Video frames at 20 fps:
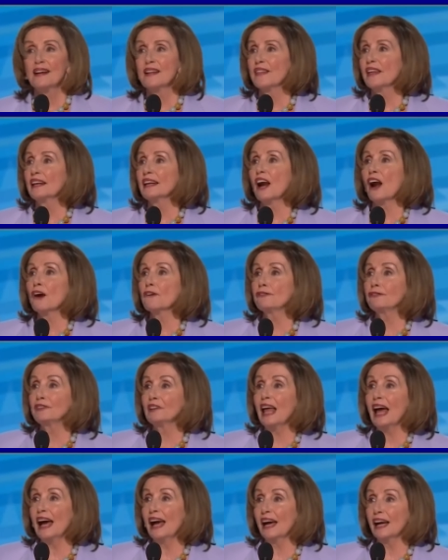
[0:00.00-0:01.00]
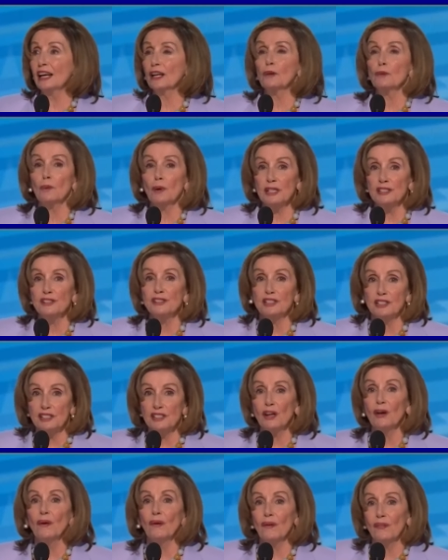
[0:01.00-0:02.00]
that our flag was
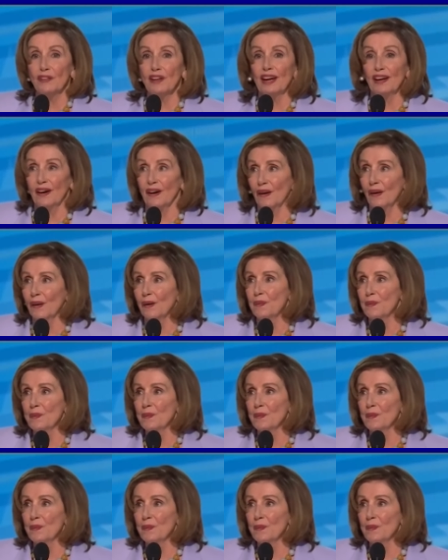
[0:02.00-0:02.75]
still there.